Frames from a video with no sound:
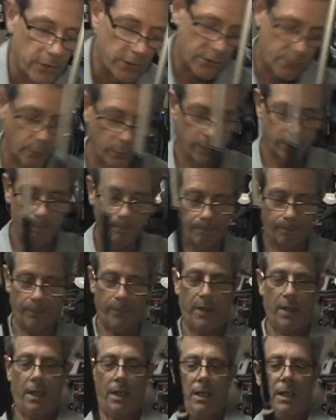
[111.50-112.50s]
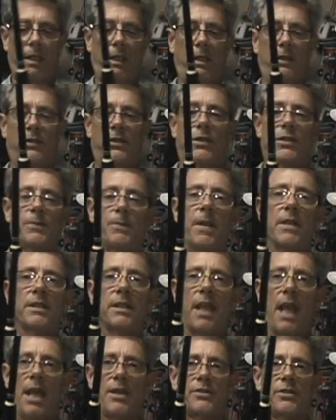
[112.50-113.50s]
this one is a spin
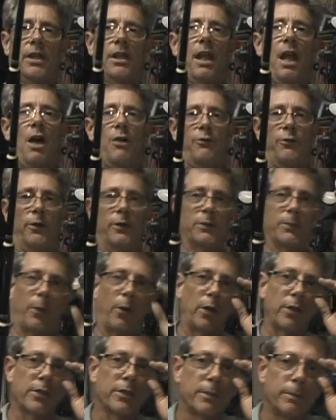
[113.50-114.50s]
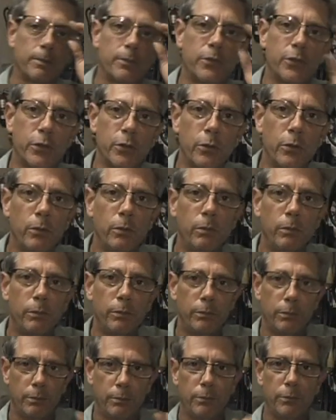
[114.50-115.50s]
casting alpha. It's part of the two
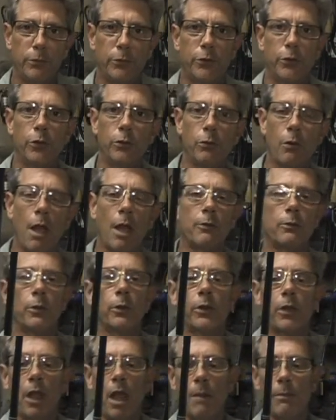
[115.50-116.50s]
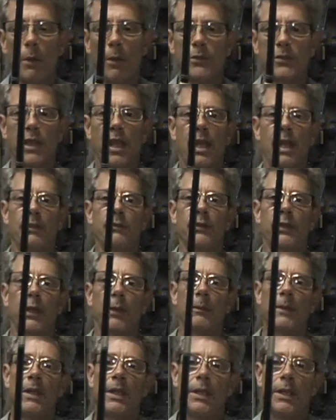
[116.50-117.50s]
rod and reel combos I have
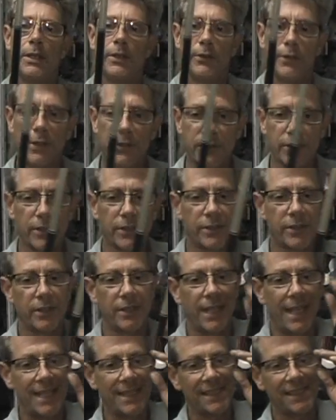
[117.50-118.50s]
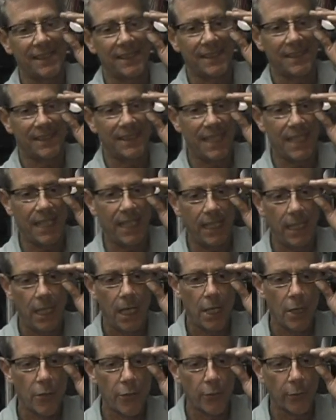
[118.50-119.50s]
there. This is an SC
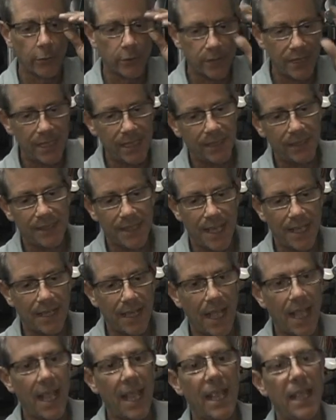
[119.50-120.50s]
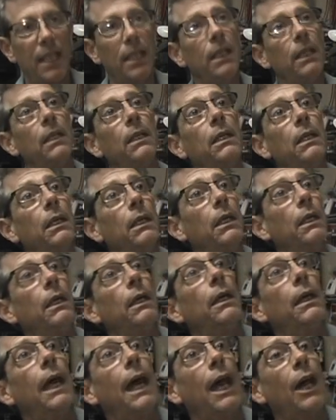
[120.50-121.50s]
1310A
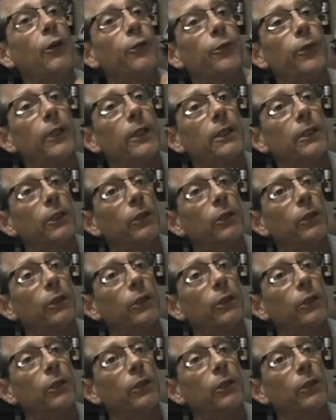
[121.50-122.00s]
alpha